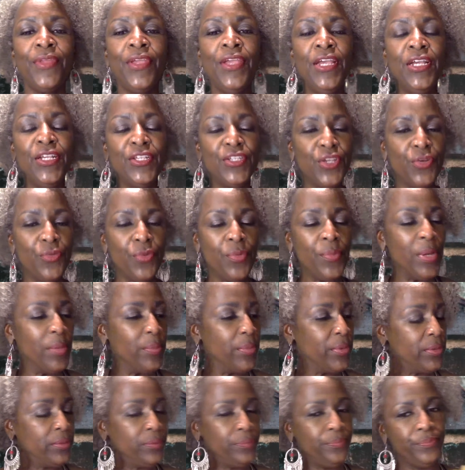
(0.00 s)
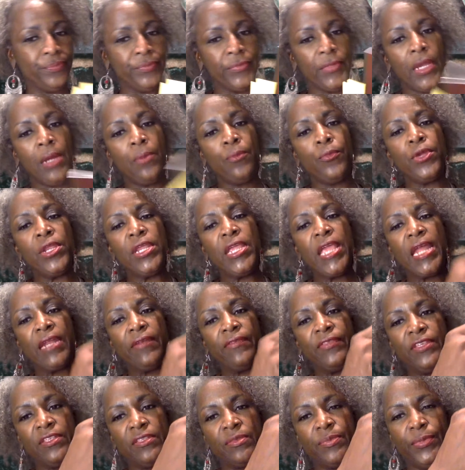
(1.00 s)
So remember, I'm reading out of
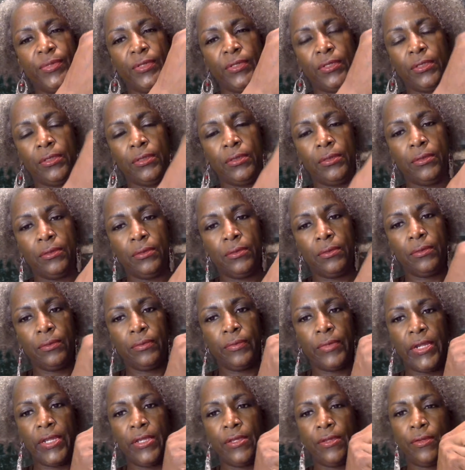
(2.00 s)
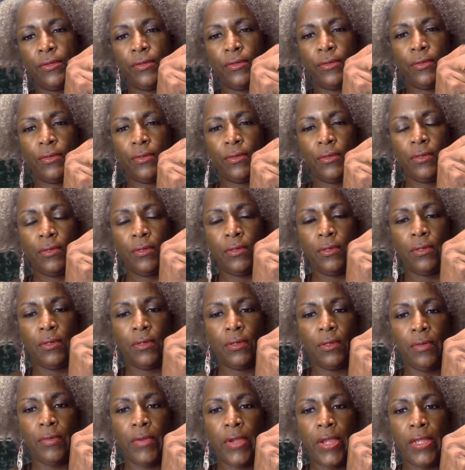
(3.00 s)
this book right here.
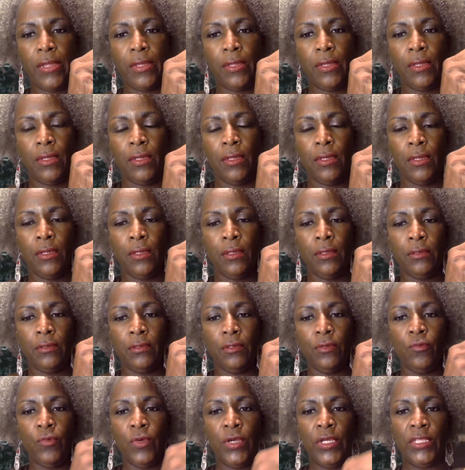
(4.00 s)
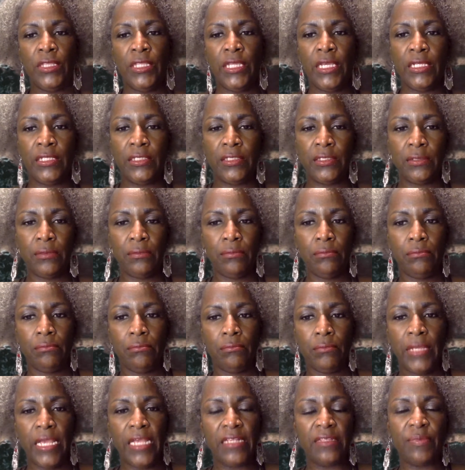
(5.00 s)
All right. The one that
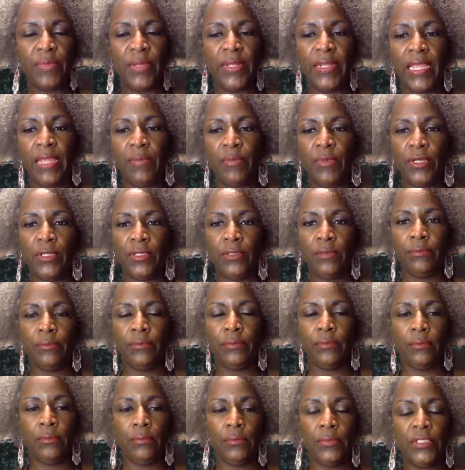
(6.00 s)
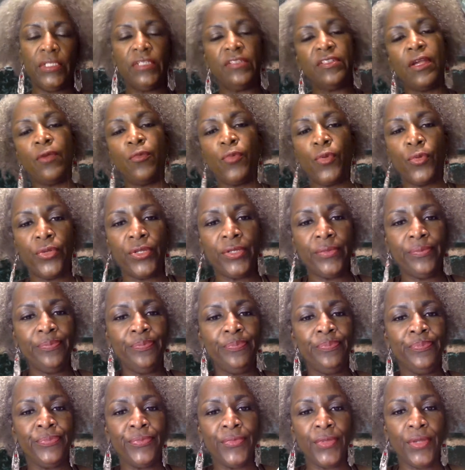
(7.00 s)
has my name on it because I wrote it.
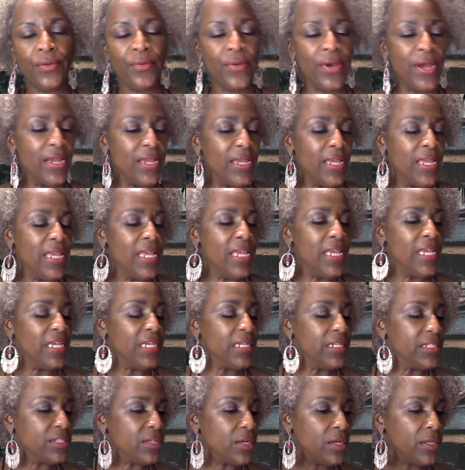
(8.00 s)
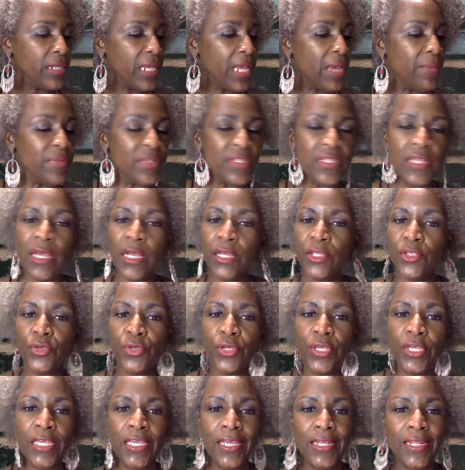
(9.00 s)
All right. It's on Amazon. You
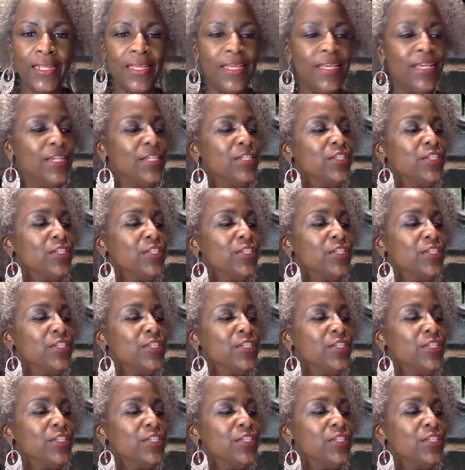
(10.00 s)
can get it.